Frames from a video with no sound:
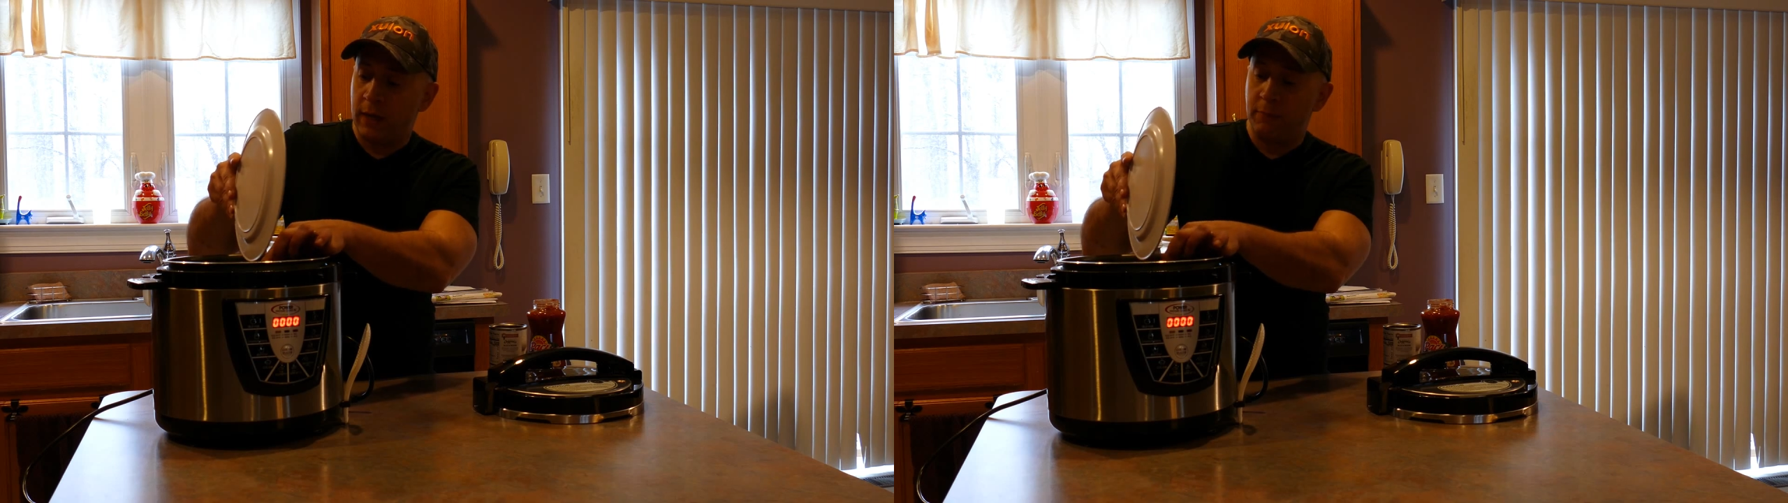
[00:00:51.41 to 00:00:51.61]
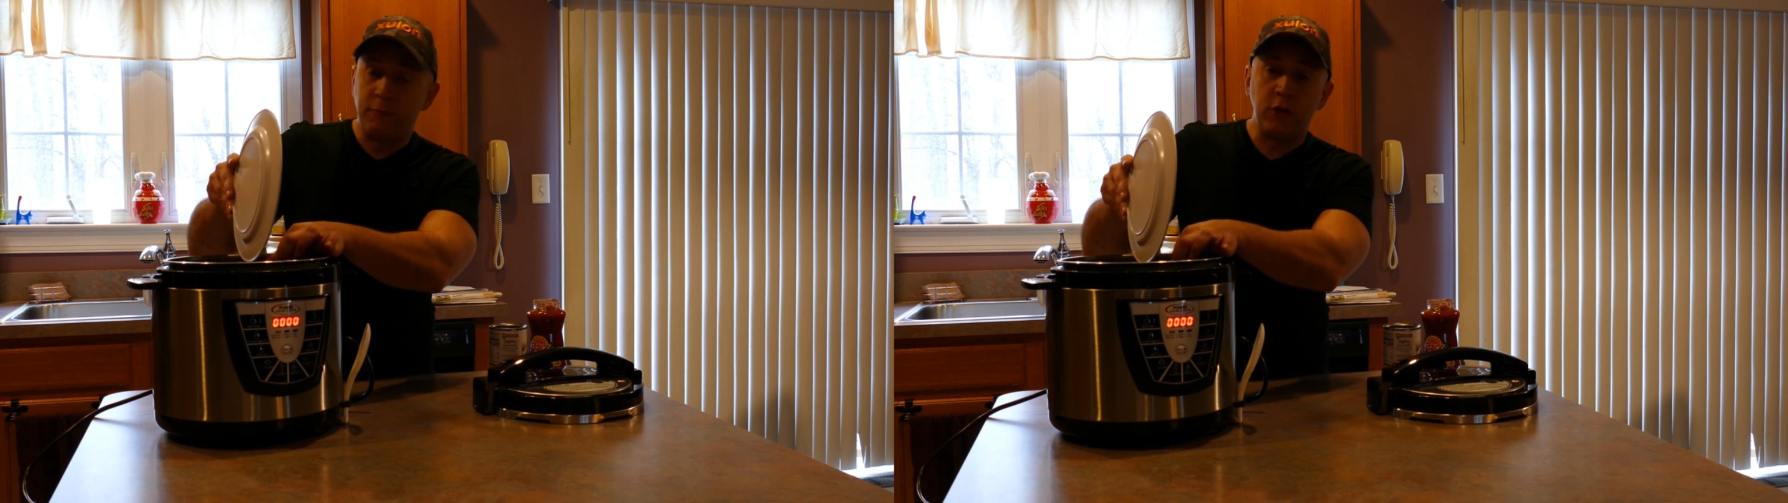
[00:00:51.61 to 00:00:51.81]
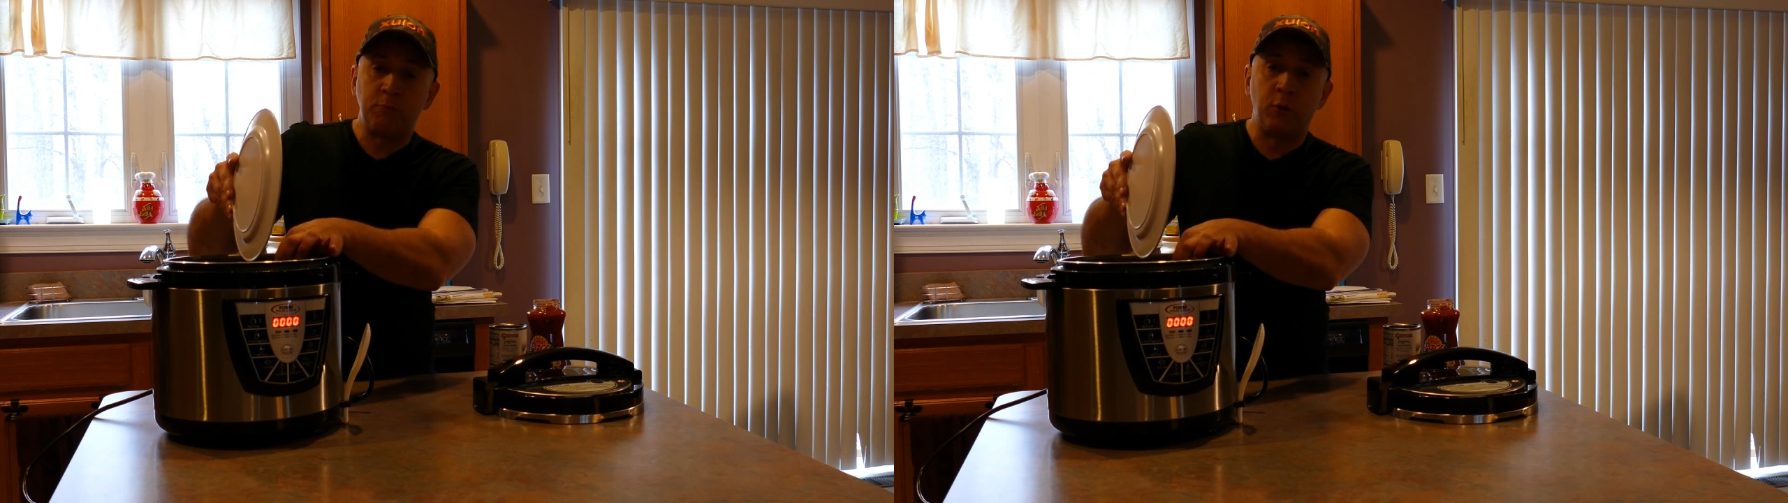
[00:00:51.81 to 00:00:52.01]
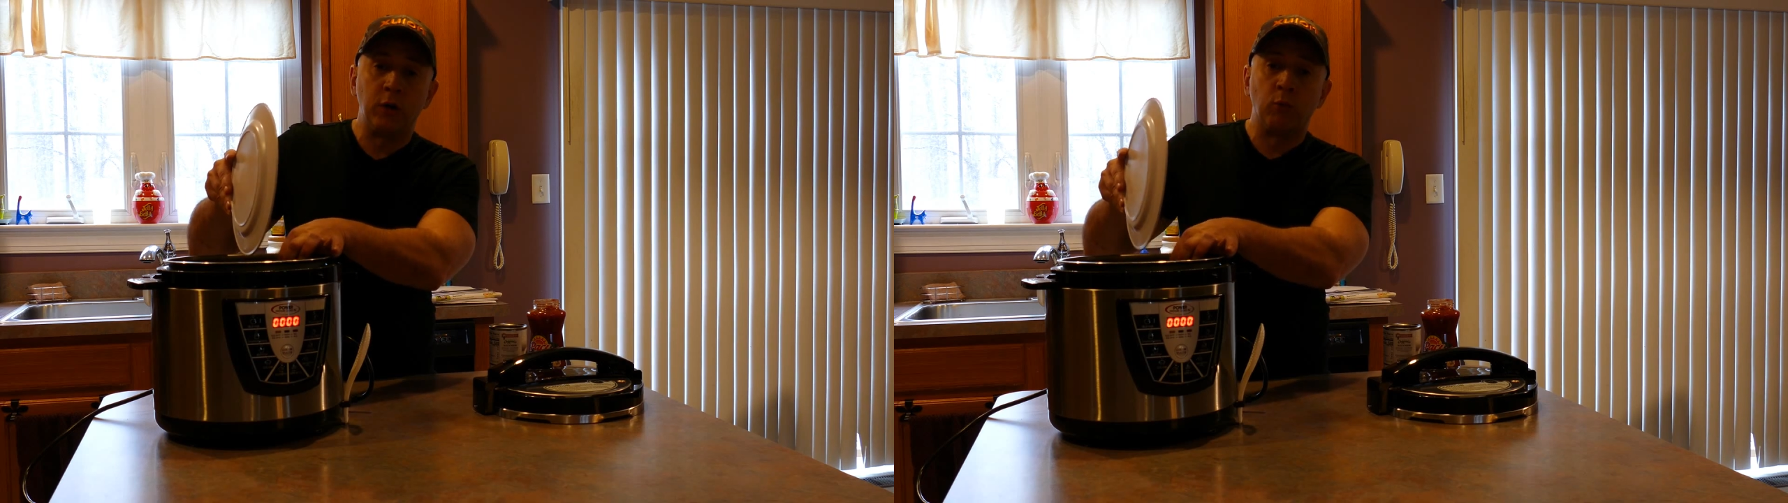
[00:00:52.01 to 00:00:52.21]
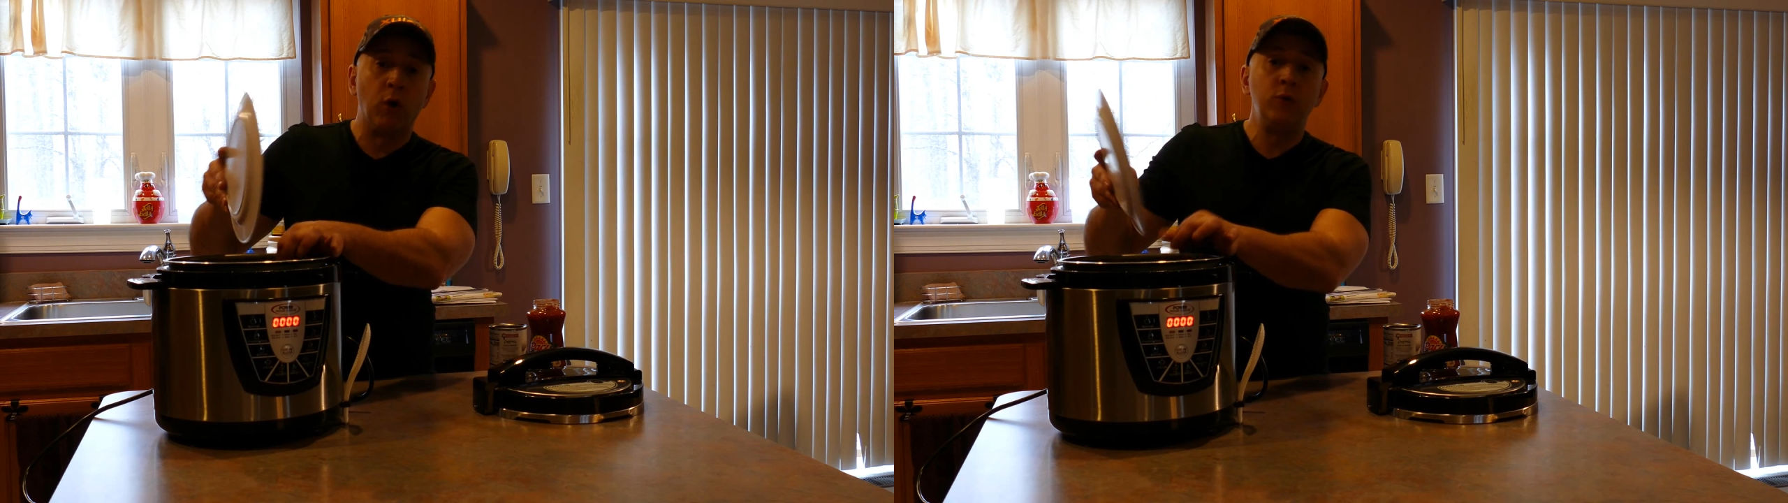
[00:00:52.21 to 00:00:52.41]
I just put
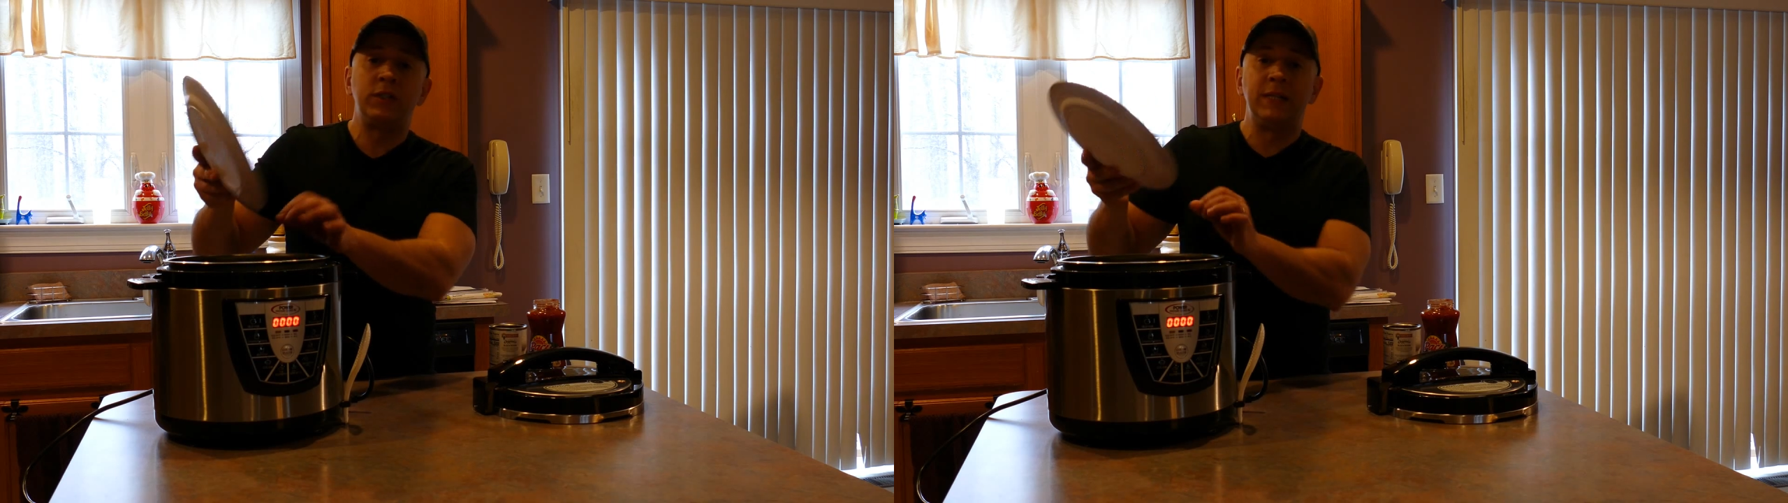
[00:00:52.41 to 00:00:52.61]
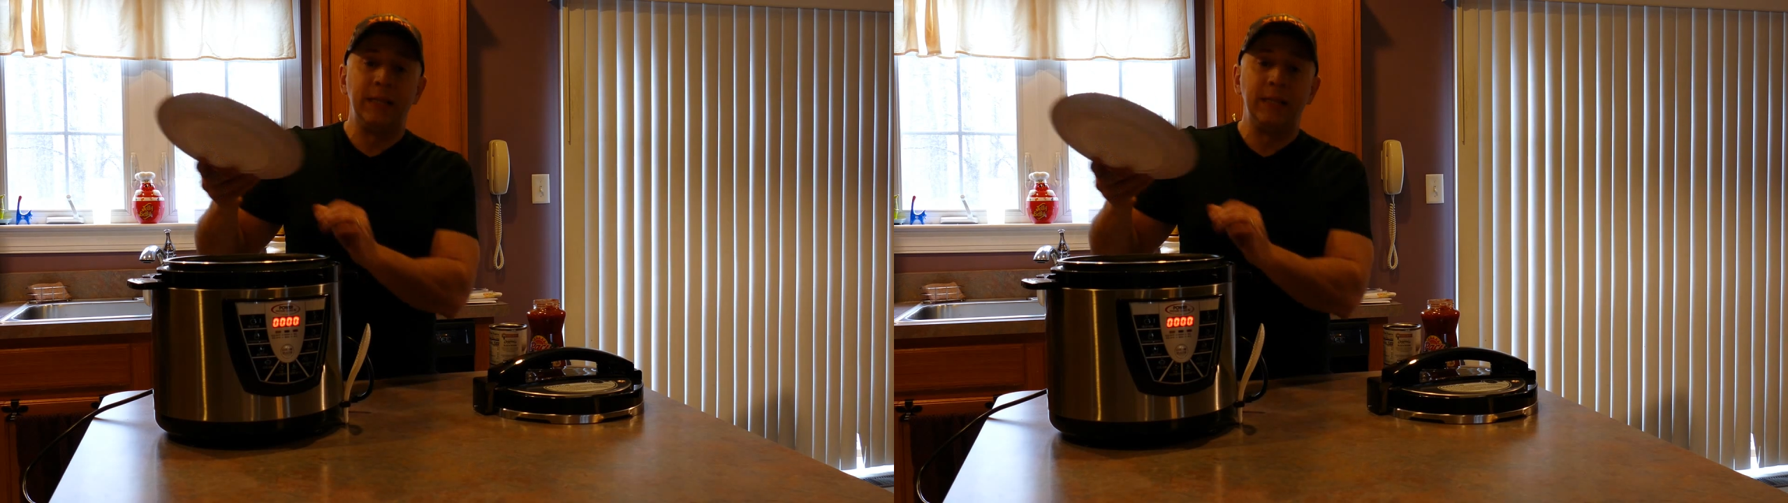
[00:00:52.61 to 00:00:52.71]
a roast